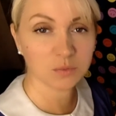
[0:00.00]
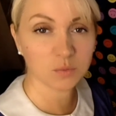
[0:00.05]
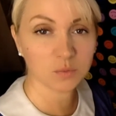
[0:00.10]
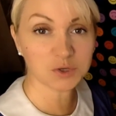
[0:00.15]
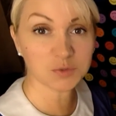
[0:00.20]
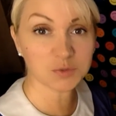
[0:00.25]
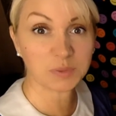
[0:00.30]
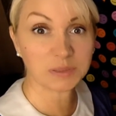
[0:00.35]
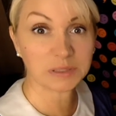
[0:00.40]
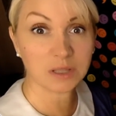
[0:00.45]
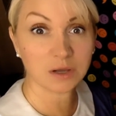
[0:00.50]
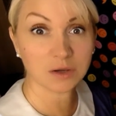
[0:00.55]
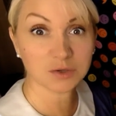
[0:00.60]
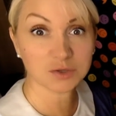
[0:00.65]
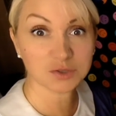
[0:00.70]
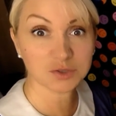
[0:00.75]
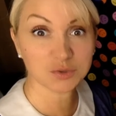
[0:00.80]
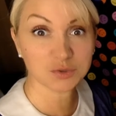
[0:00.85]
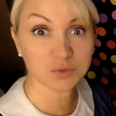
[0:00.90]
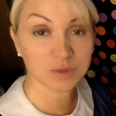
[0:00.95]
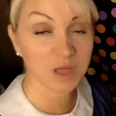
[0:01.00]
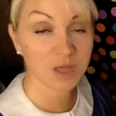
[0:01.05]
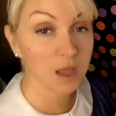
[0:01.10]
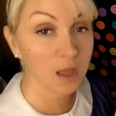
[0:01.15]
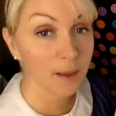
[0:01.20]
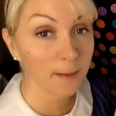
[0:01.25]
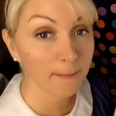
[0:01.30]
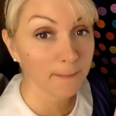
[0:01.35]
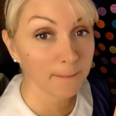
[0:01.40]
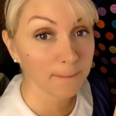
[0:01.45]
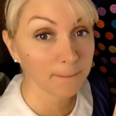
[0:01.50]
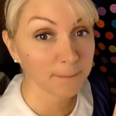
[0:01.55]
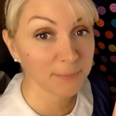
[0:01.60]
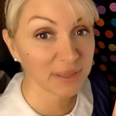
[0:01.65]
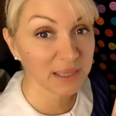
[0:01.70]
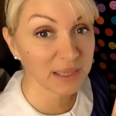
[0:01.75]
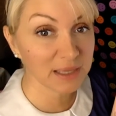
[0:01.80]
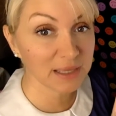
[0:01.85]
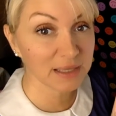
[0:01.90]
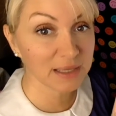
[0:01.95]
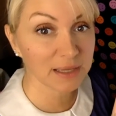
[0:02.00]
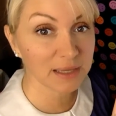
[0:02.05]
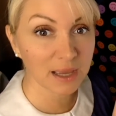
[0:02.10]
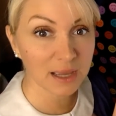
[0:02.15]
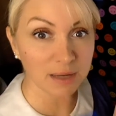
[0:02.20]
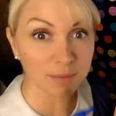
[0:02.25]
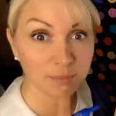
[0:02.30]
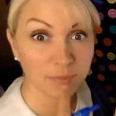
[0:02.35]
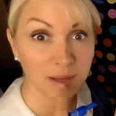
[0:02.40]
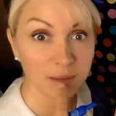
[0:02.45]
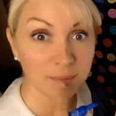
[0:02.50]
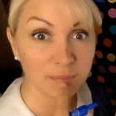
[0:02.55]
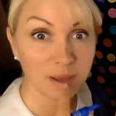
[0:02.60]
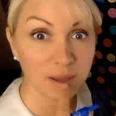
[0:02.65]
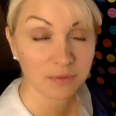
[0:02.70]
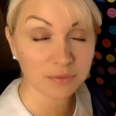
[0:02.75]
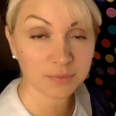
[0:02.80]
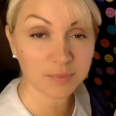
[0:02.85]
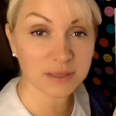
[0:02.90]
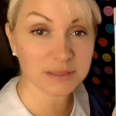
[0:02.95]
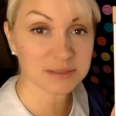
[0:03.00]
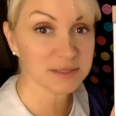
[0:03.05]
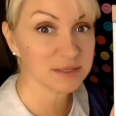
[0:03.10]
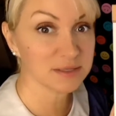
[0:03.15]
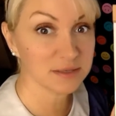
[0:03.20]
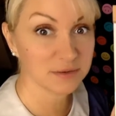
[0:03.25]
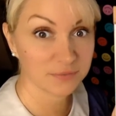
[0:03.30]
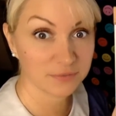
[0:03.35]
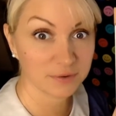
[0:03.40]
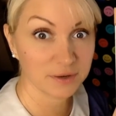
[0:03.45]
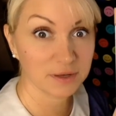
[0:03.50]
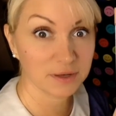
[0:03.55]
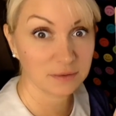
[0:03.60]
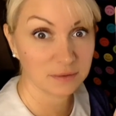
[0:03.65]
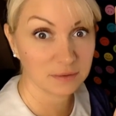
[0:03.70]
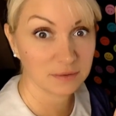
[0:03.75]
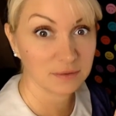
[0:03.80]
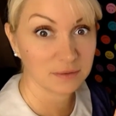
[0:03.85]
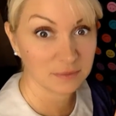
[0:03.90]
which belongs to the P, and my mouth makes a different